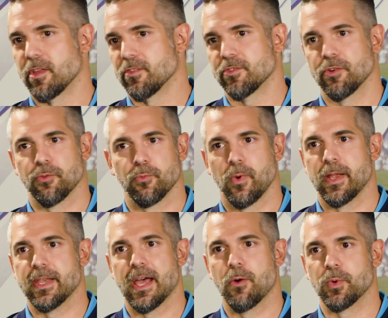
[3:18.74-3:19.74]
uncertain right
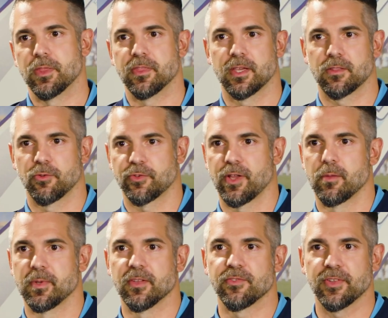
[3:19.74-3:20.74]
now. We think there's going to
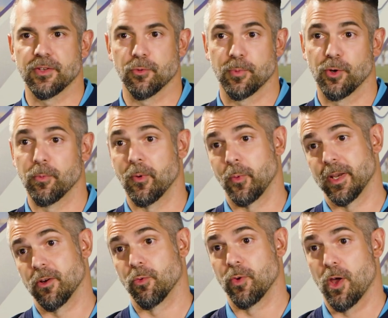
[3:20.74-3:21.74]
be a Senior Bowl, but we
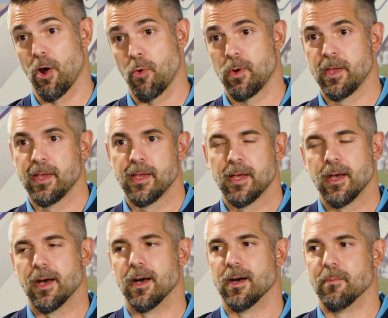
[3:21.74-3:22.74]
don't know.
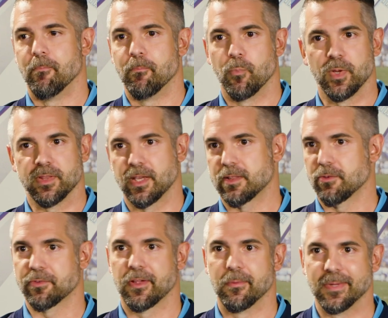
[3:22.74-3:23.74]
Um, we think
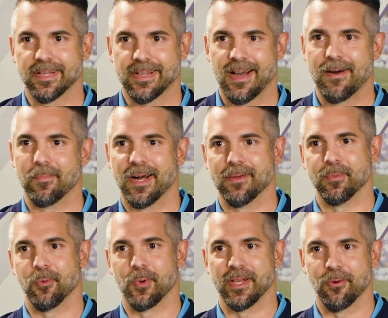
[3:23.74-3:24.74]
there's going to be a combine,
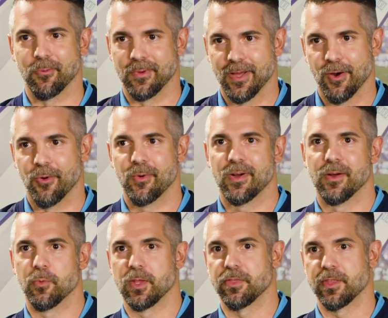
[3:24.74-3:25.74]
but we don't know.
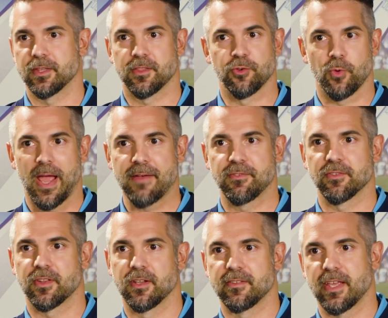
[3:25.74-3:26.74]
We think the draft is
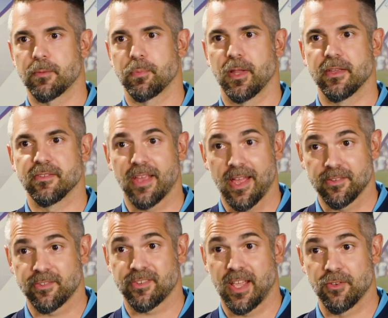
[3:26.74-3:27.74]
going to take place as
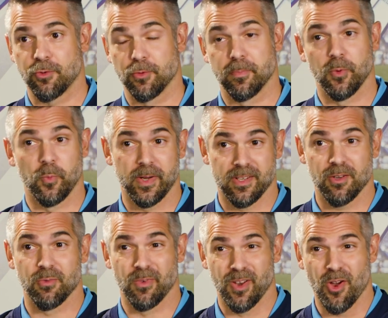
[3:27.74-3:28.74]
scheduled, but we
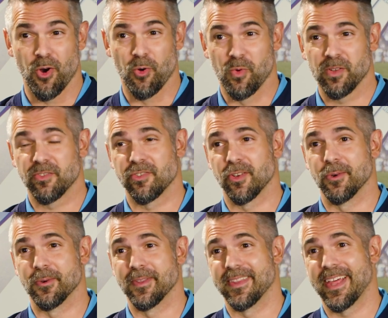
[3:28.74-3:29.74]
don't know.
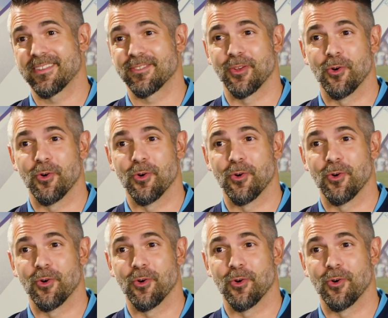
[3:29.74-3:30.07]
So that's the